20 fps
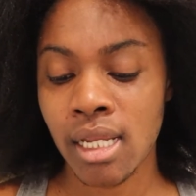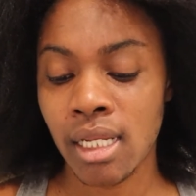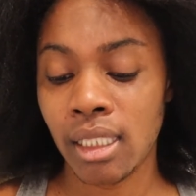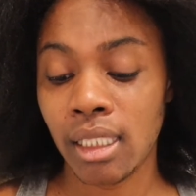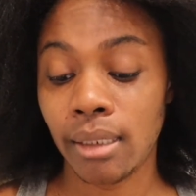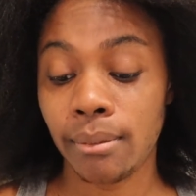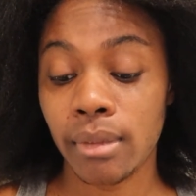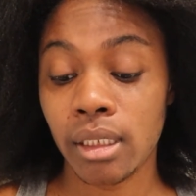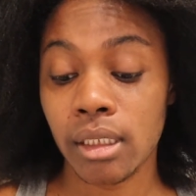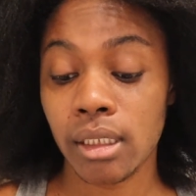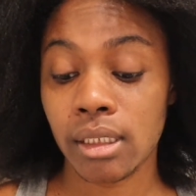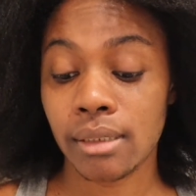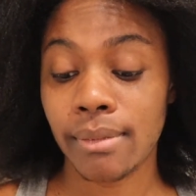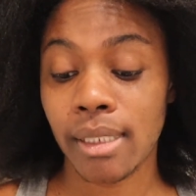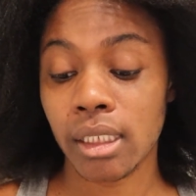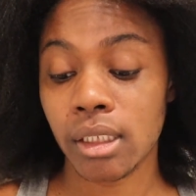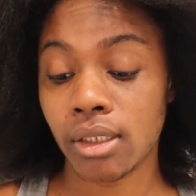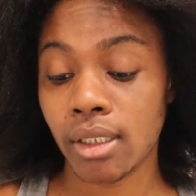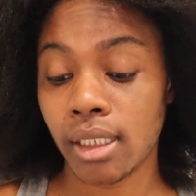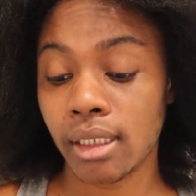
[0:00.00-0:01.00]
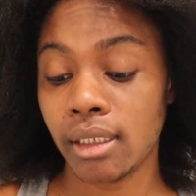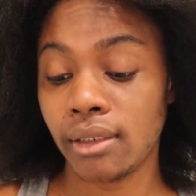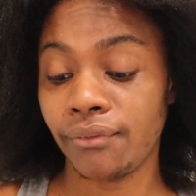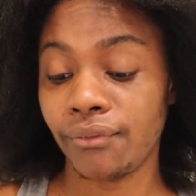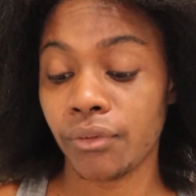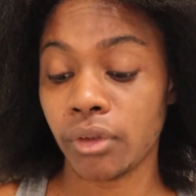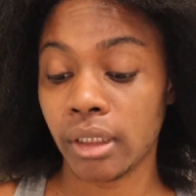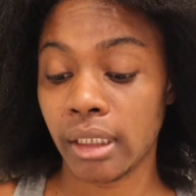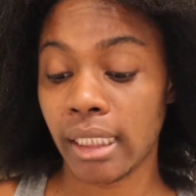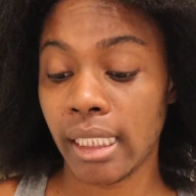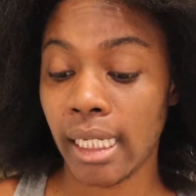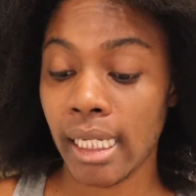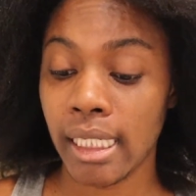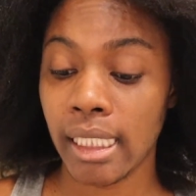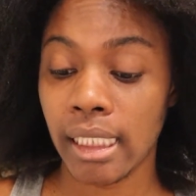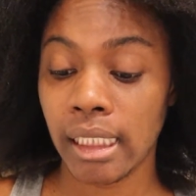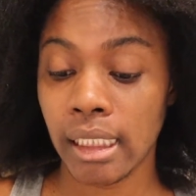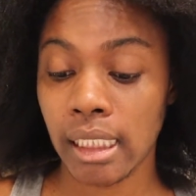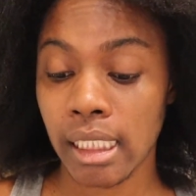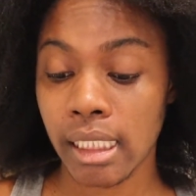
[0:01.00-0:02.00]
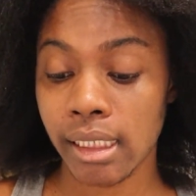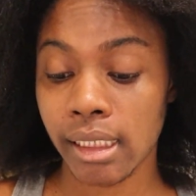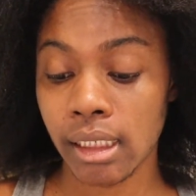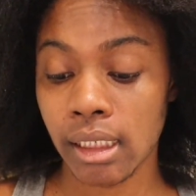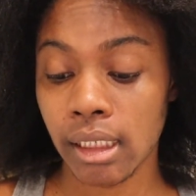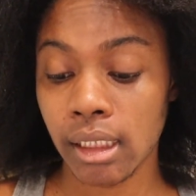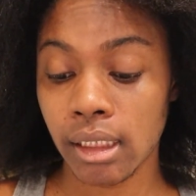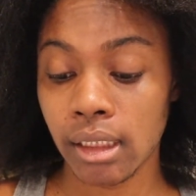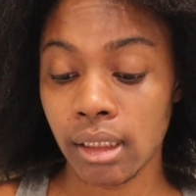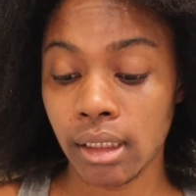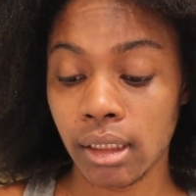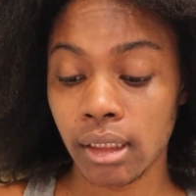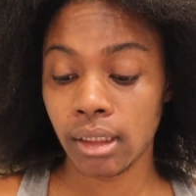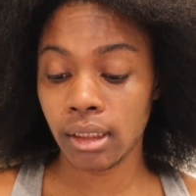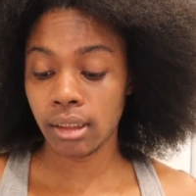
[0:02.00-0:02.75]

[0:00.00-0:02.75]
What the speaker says: Let me just make sure I didn't forget anything.